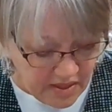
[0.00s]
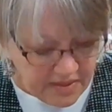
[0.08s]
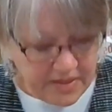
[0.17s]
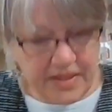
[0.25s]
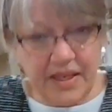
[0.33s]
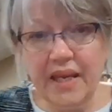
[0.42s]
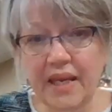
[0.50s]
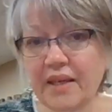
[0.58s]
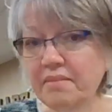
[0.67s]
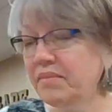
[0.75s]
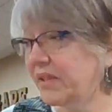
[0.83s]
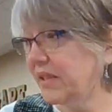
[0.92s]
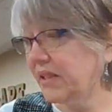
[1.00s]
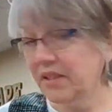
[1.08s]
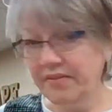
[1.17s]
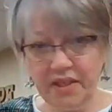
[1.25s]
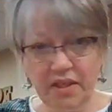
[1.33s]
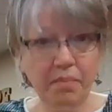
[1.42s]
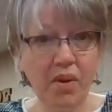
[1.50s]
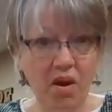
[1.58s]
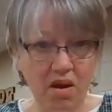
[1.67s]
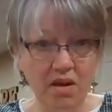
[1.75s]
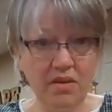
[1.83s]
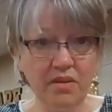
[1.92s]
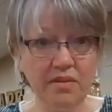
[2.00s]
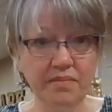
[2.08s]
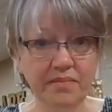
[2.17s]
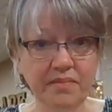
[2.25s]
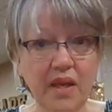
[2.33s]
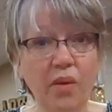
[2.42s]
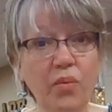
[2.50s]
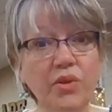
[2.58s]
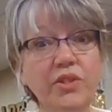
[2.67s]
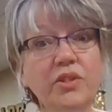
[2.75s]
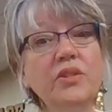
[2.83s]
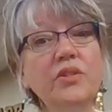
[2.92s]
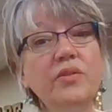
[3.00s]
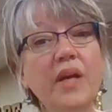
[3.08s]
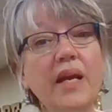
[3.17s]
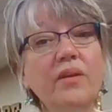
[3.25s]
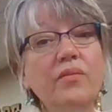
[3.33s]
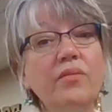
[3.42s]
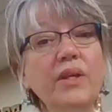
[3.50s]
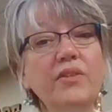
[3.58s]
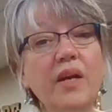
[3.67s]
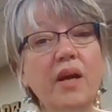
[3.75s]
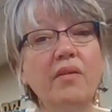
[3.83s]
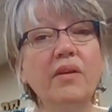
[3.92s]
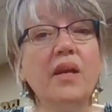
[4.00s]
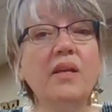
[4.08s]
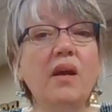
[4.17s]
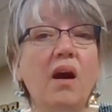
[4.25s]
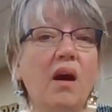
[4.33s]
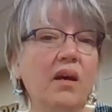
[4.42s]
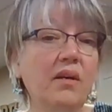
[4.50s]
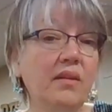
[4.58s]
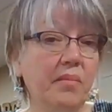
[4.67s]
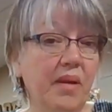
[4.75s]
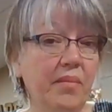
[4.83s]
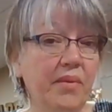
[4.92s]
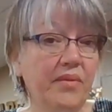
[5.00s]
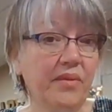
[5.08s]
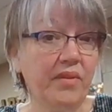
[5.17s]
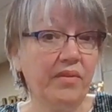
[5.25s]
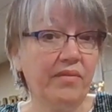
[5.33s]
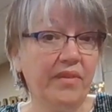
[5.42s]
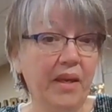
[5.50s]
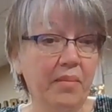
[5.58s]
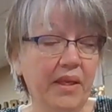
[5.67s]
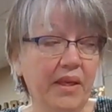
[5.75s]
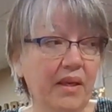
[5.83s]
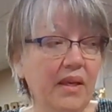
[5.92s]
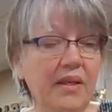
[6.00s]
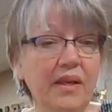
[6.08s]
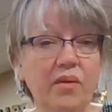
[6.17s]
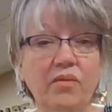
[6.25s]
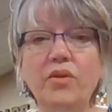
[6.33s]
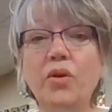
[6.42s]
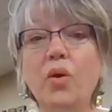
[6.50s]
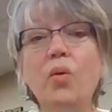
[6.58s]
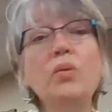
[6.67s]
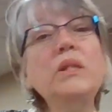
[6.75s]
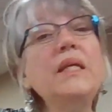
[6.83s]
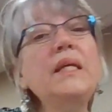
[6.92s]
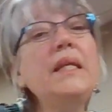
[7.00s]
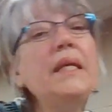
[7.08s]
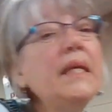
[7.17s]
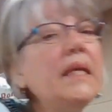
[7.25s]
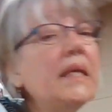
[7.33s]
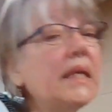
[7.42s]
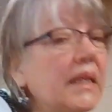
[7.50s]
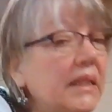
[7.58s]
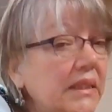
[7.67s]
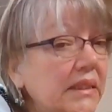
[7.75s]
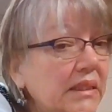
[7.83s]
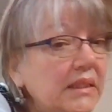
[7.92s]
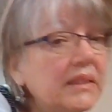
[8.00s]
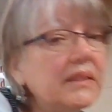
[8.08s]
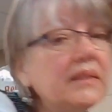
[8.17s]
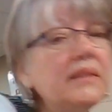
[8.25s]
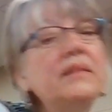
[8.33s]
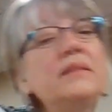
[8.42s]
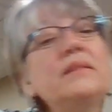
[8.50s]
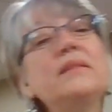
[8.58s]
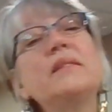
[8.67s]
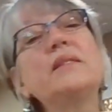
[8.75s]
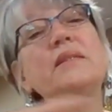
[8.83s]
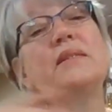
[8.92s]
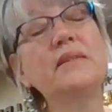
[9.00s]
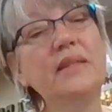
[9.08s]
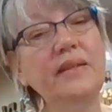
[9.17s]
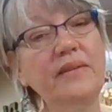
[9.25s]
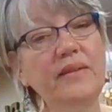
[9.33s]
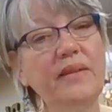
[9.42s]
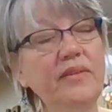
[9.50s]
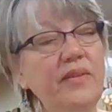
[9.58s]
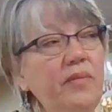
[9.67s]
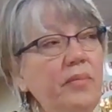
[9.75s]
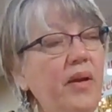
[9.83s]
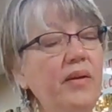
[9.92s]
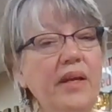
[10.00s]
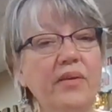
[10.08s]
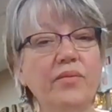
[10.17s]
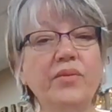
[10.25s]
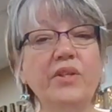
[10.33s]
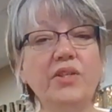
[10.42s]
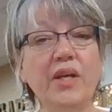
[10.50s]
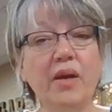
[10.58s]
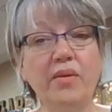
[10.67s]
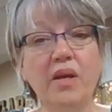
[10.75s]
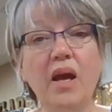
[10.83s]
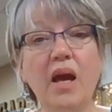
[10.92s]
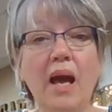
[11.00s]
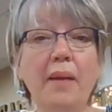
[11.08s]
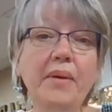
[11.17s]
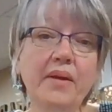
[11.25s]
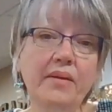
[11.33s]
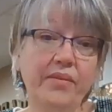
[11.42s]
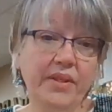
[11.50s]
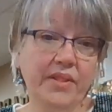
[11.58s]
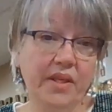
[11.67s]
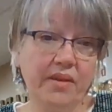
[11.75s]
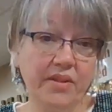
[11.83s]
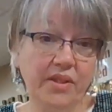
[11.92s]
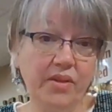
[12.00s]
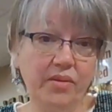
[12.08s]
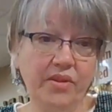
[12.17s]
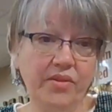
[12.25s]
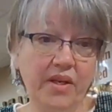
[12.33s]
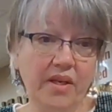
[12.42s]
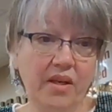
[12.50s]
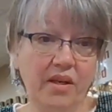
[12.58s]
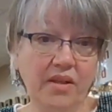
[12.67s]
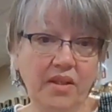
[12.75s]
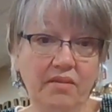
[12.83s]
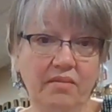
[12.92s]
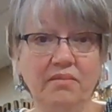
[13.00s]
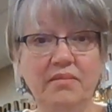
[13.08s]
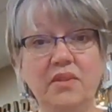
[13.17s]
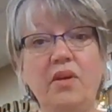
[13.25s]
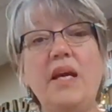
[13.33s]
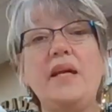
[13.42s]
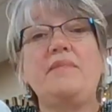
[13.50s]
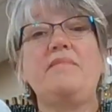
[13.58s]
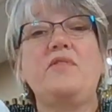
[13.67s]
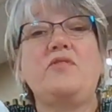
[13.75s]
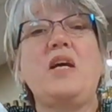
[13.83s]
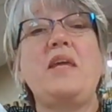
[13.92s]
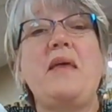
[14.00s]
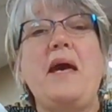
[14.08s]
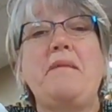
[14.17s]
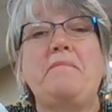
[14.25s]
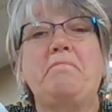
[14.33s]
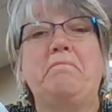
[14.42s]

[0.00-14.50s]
staying six feet apart I want you to try to reach out and hug the members of your family. Now, no leaning in. Stay six feet apart and reach out. I'm going to reach out to you and try to hug you. Go ahead, try that.